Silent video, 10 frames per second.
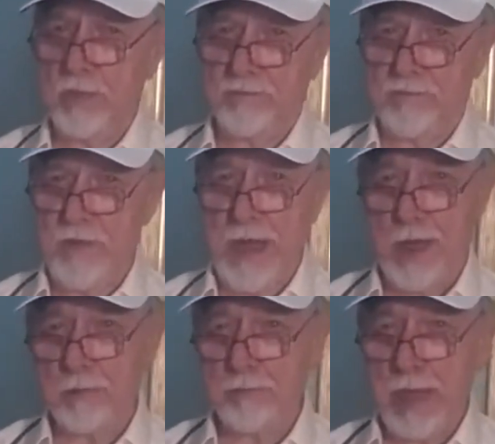the
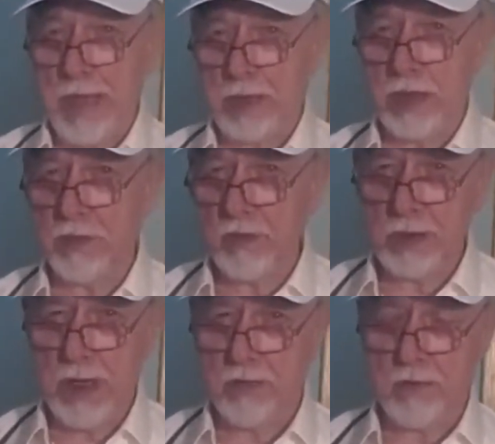fat back in the
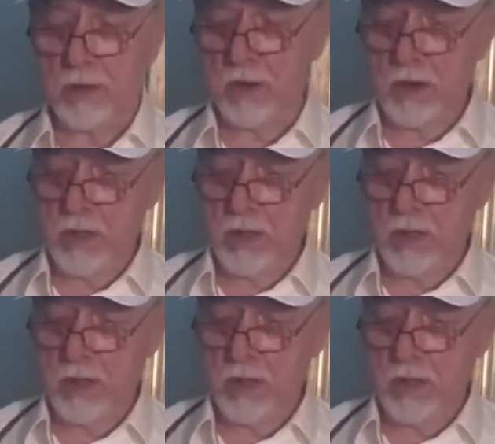leather.